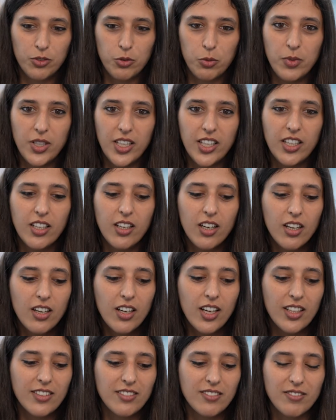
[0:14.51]
to be
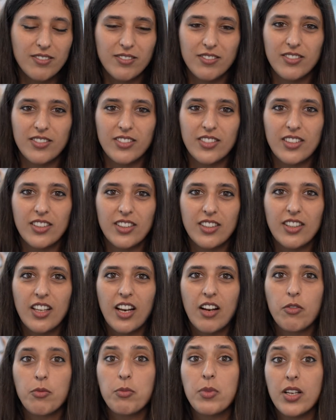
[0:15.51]
here and
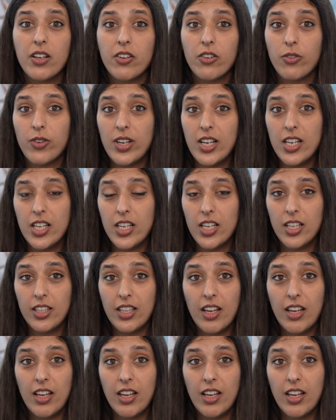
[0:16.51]
there have been really,